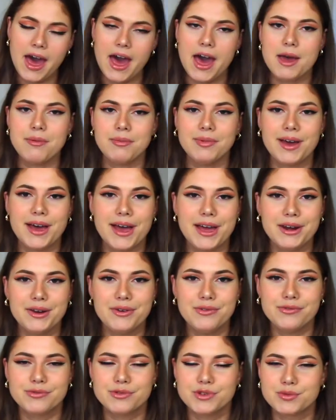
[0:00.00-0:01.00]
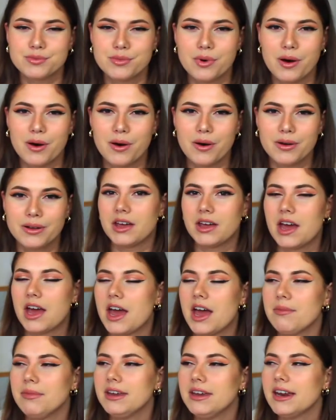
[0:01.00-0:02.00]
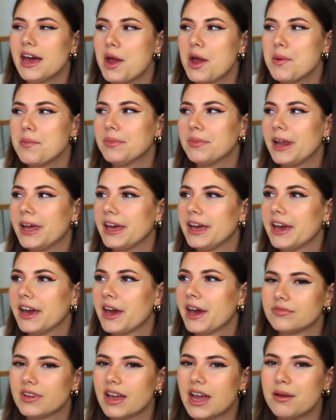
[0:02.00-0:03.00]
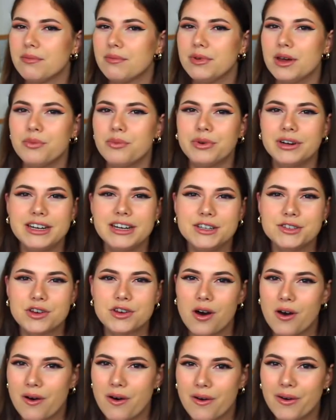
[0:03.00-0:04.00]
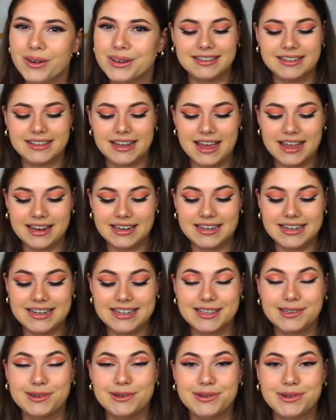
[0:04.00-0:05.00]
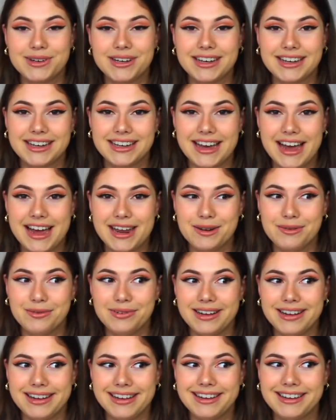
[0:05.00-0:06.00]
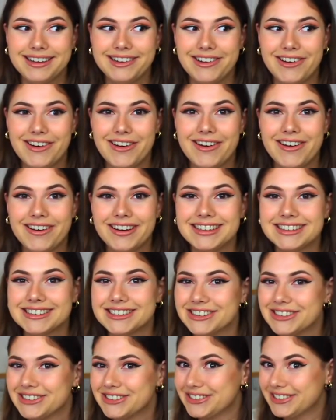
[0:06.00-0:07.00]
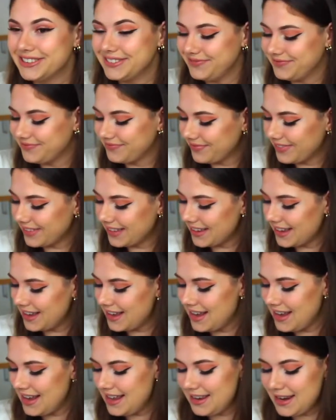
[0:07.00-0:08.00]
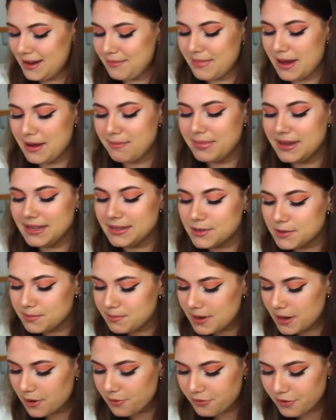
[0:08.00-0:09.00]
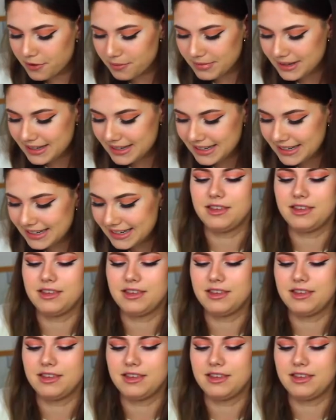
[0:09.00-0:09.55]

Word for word: I'm kind of small. I mean, I'm not really tall and these look kind of like long, so they might be too big for me.